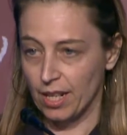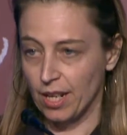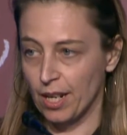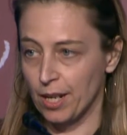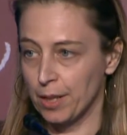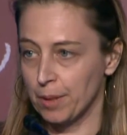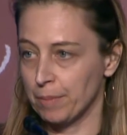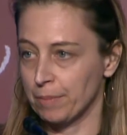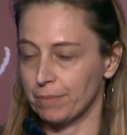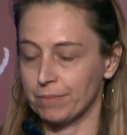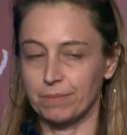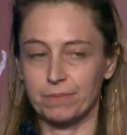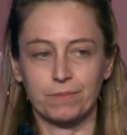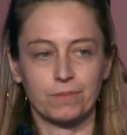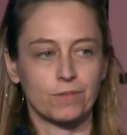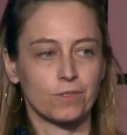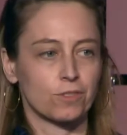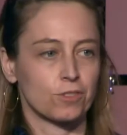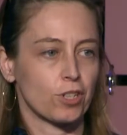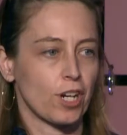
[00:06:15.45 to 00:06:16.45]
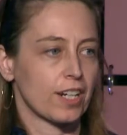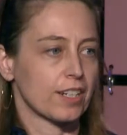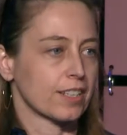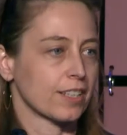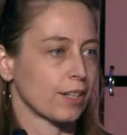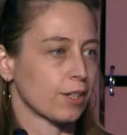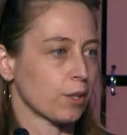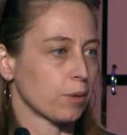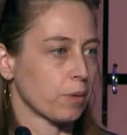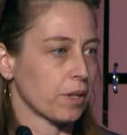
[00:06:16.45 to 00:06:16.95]
tried to
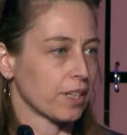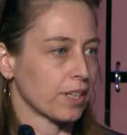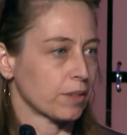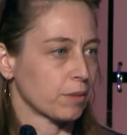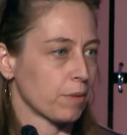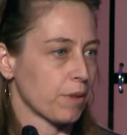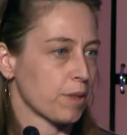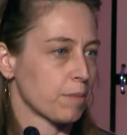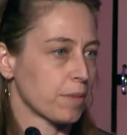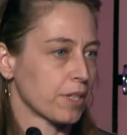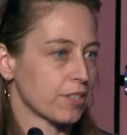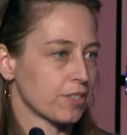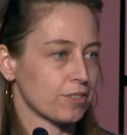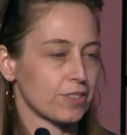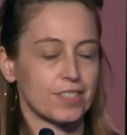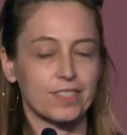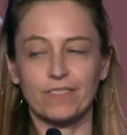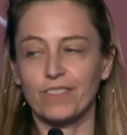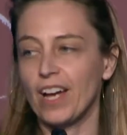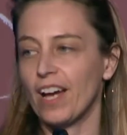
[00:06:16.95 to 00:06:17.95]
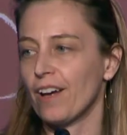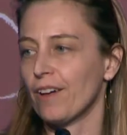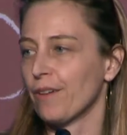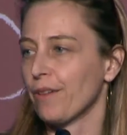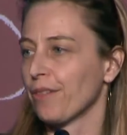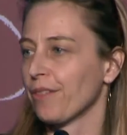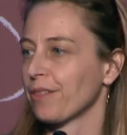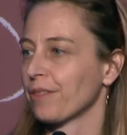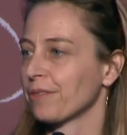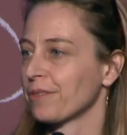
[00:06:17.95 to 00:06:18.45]
get our way in with the ministries of
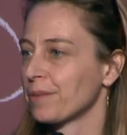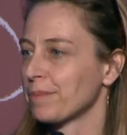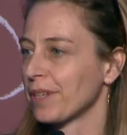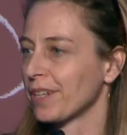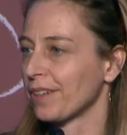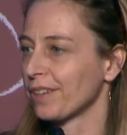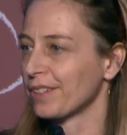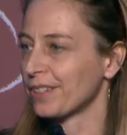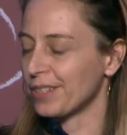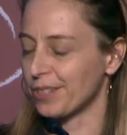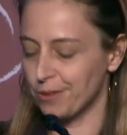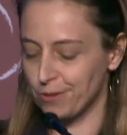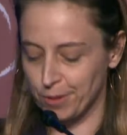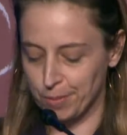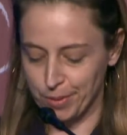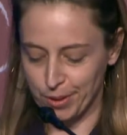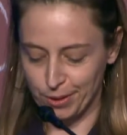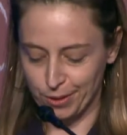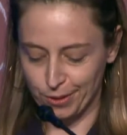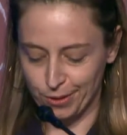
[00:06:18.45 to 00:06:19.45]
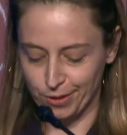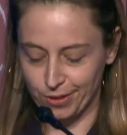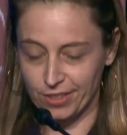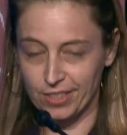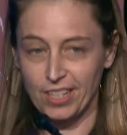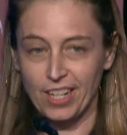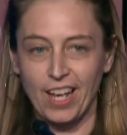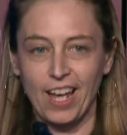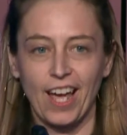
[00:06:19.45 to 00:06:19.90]
health. We met all the distributors.